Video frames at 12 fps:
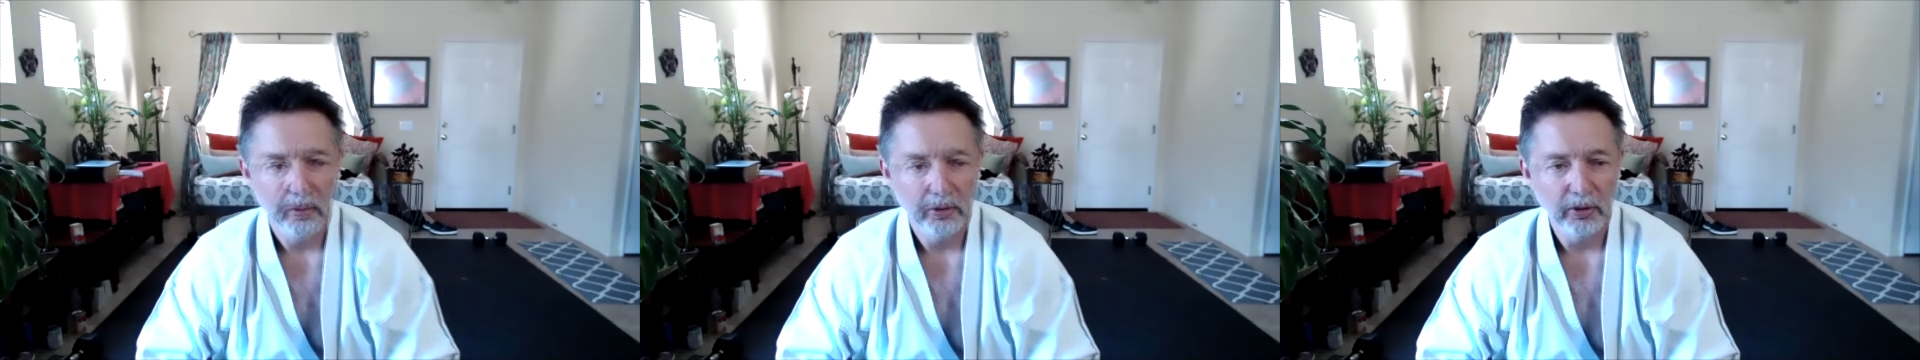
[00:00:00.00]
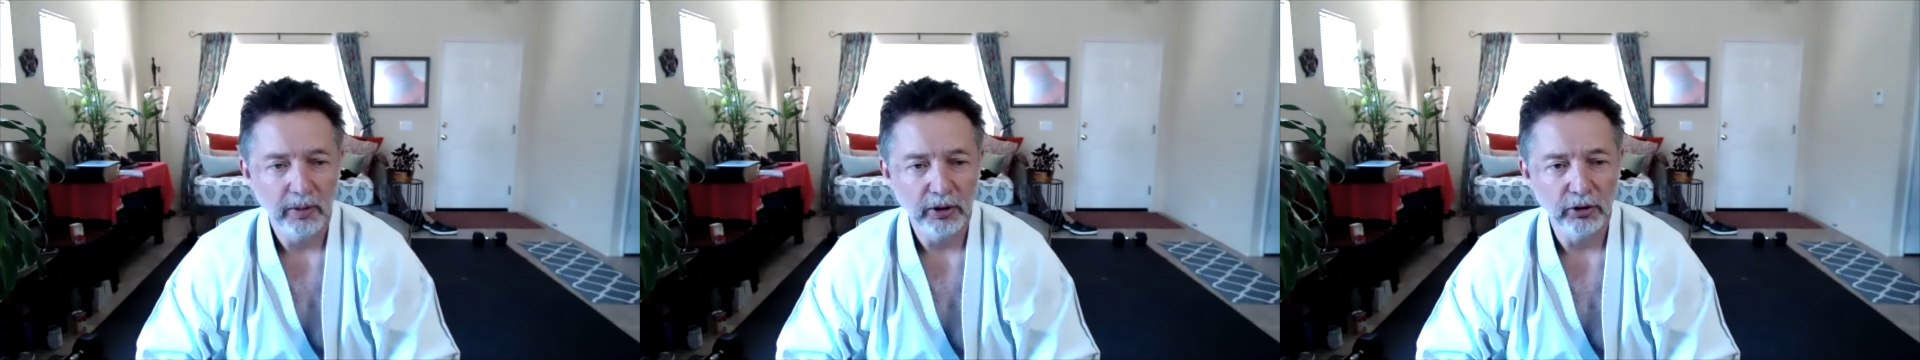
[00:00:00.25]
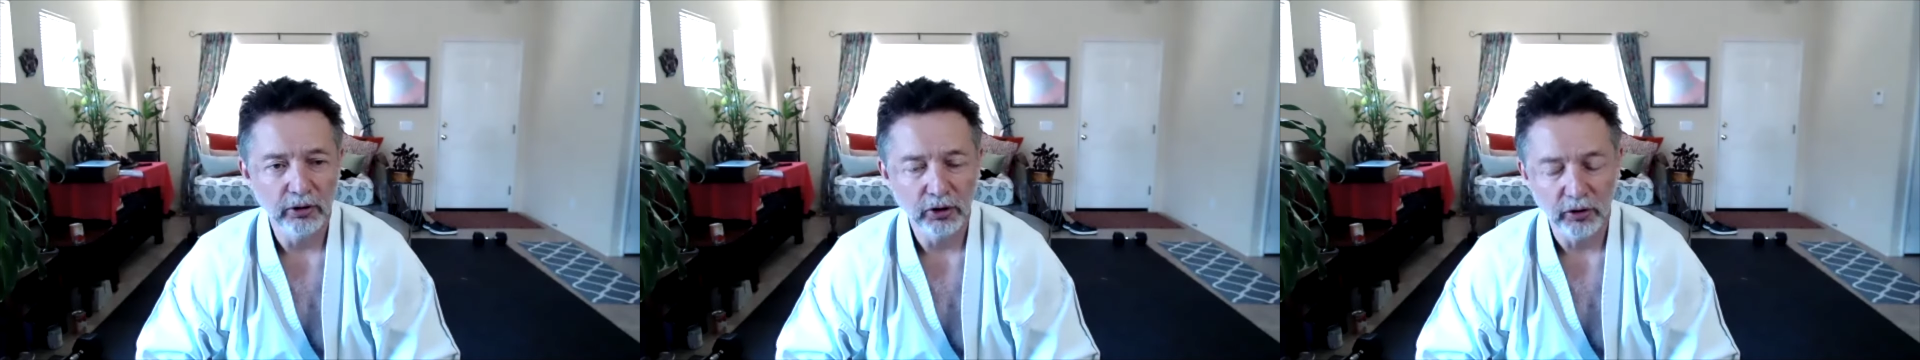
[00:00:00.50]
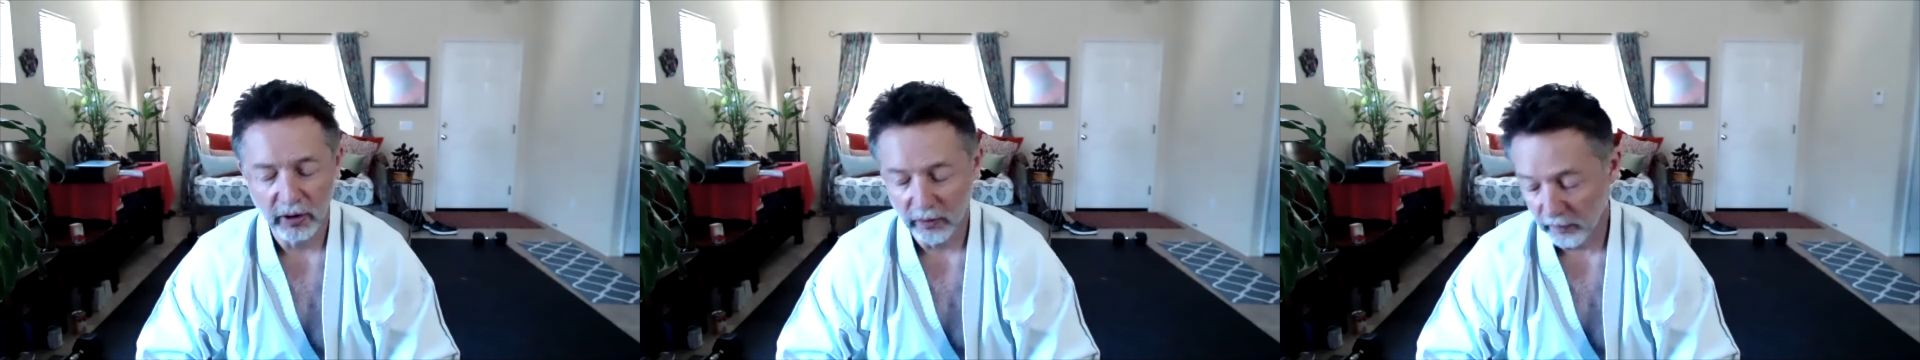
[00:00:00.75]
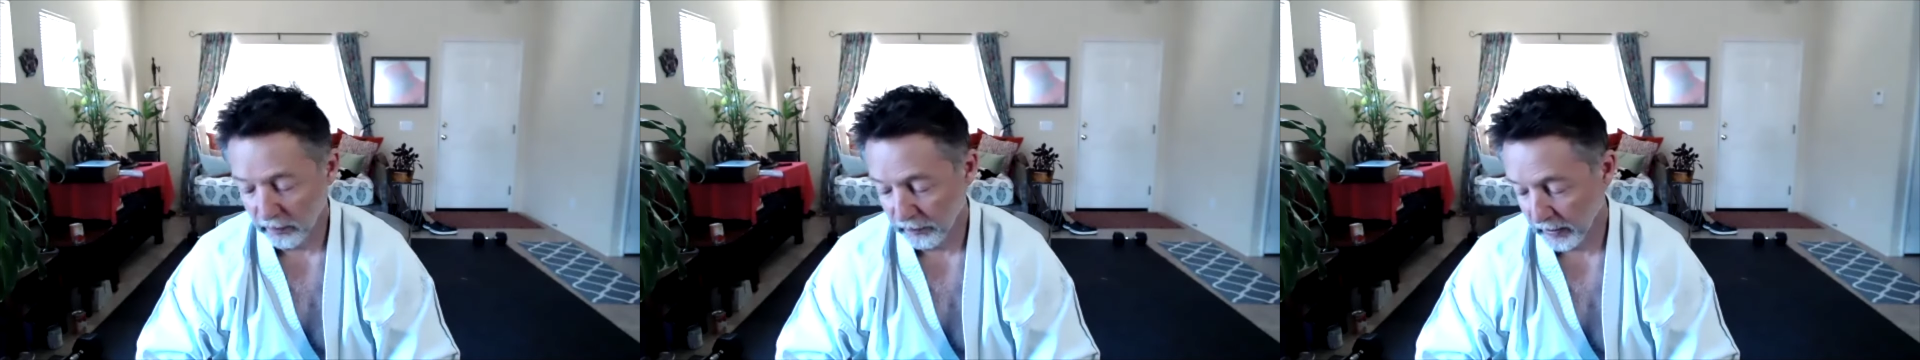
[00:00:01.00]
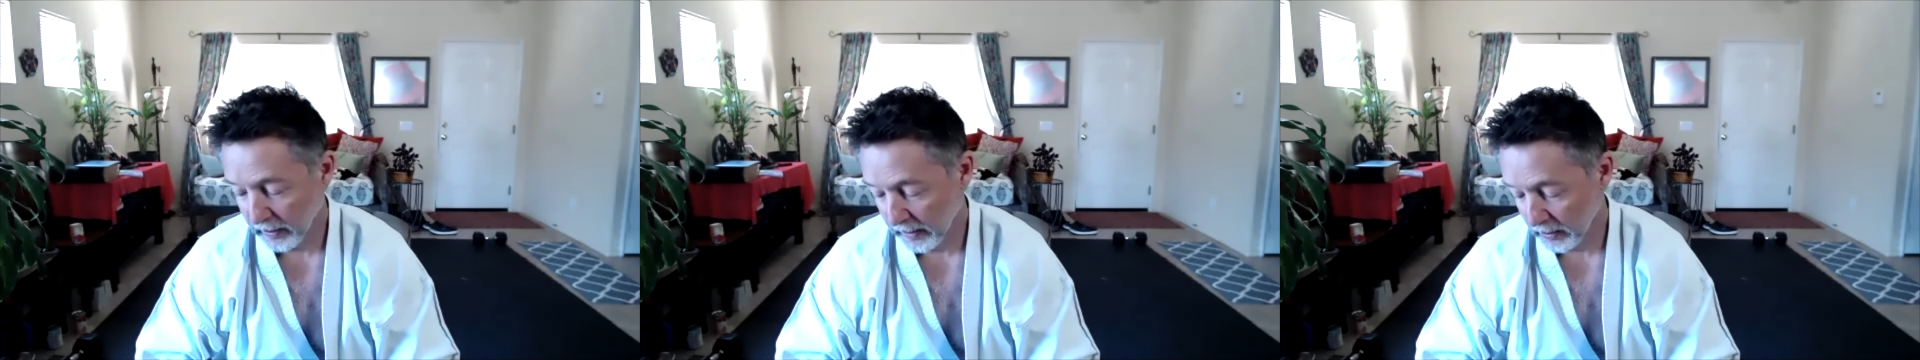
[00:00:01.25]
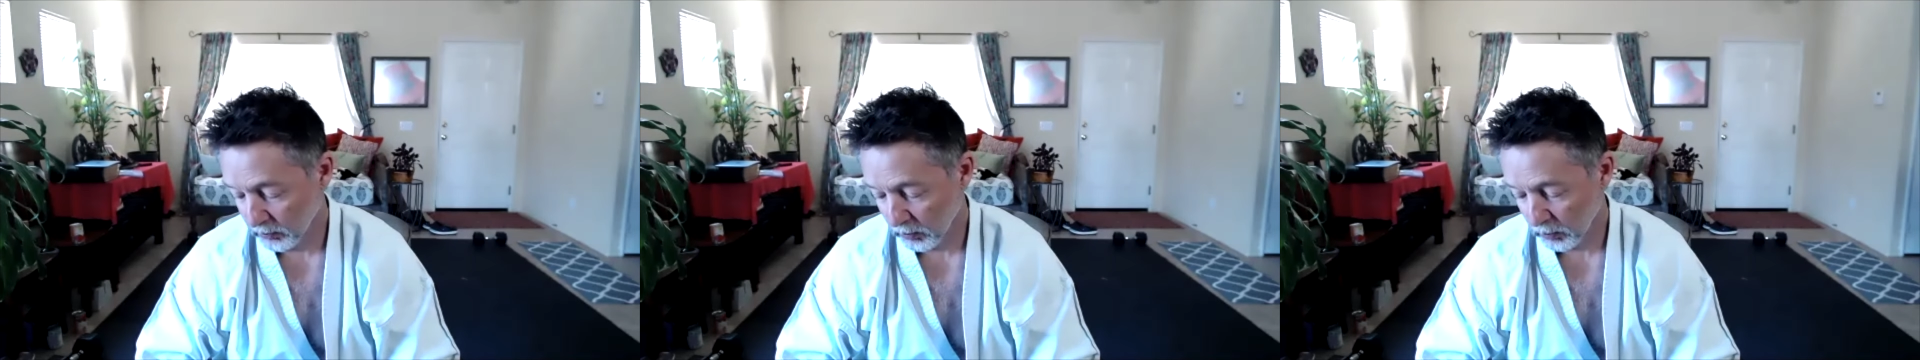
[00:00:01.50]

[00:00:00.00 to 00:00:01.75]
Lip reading: Sometimes you can just think of it as, well,